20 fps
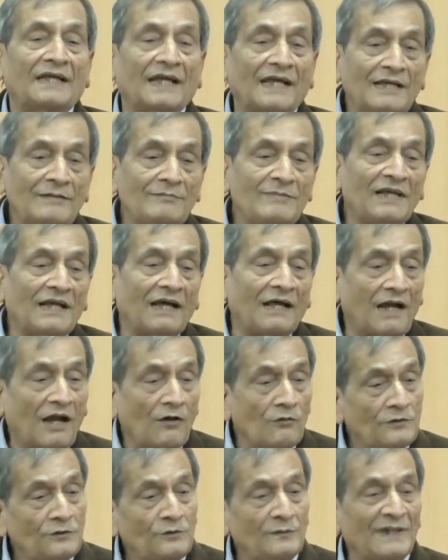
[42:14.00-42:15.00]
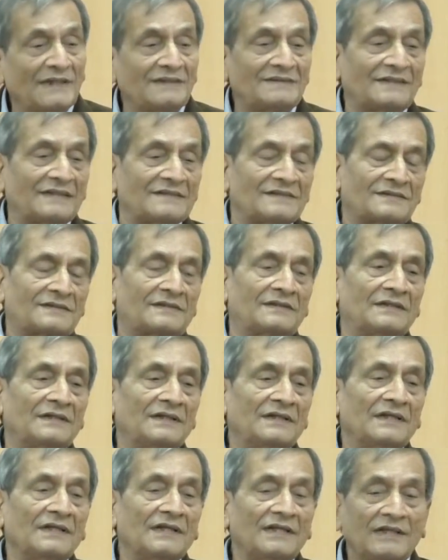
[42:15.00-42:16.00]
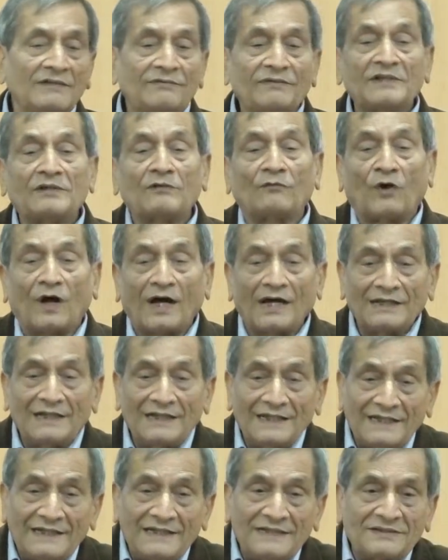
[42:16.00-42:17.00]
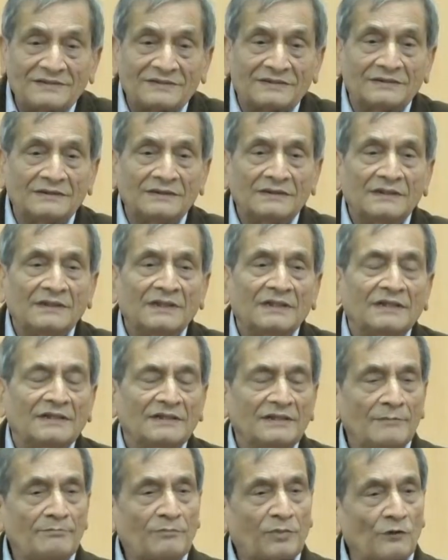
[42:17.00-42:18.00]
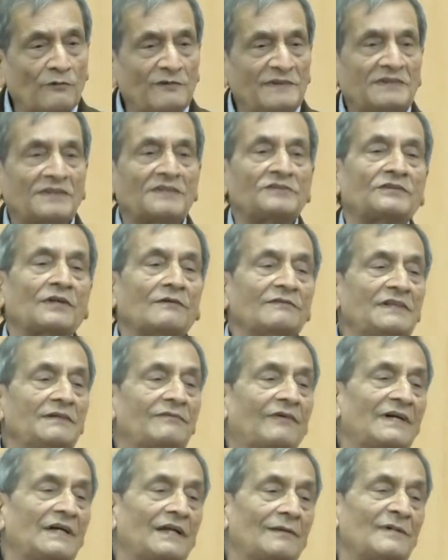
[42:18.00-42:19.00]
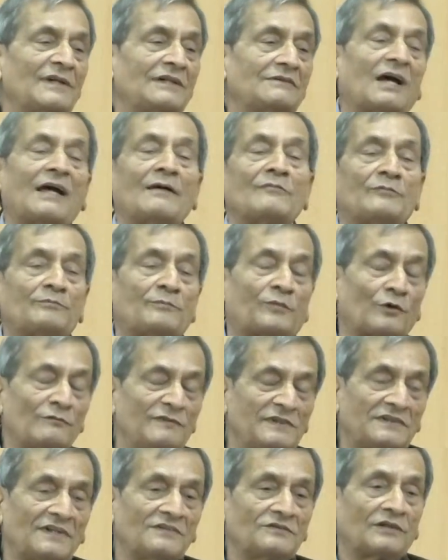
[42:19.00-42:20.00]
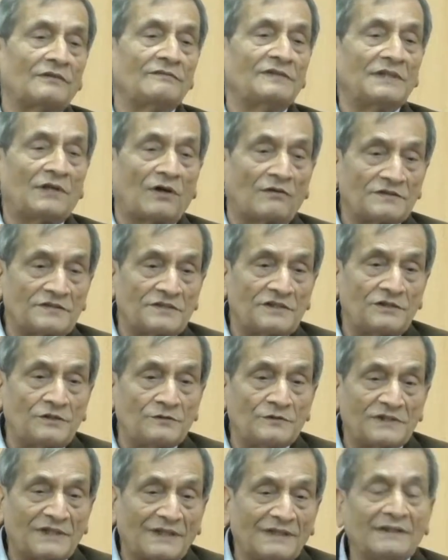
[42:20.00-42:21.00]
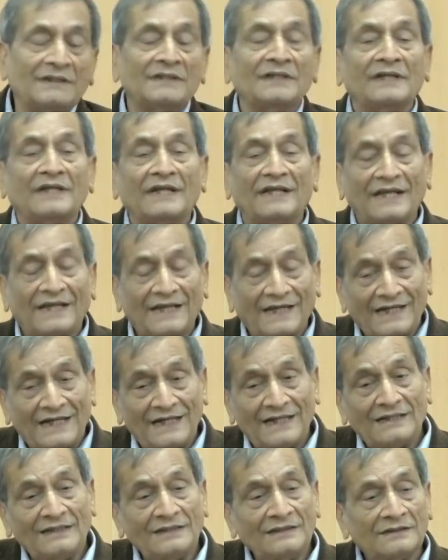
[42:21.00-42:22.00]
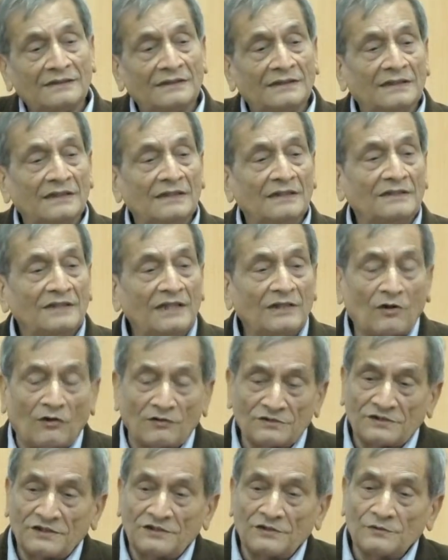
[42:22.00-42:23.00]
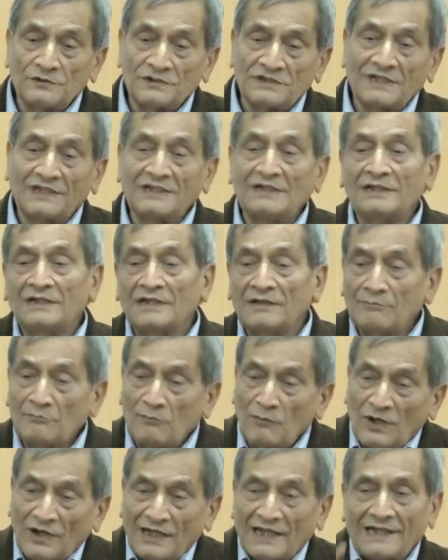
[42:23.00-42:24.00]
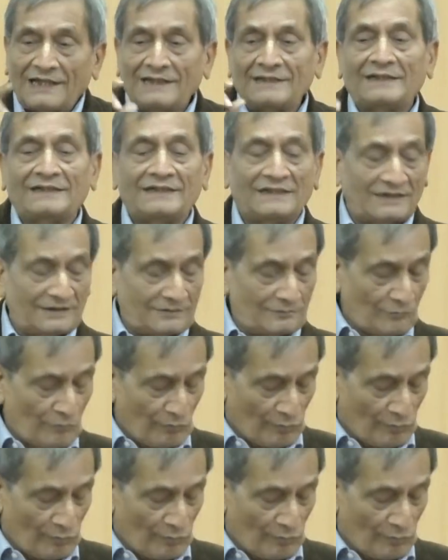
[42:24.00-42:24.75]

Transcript: can be allowed to exist if it violates the provisions of the fundamental provisions of the Constitution and the constitutional morality.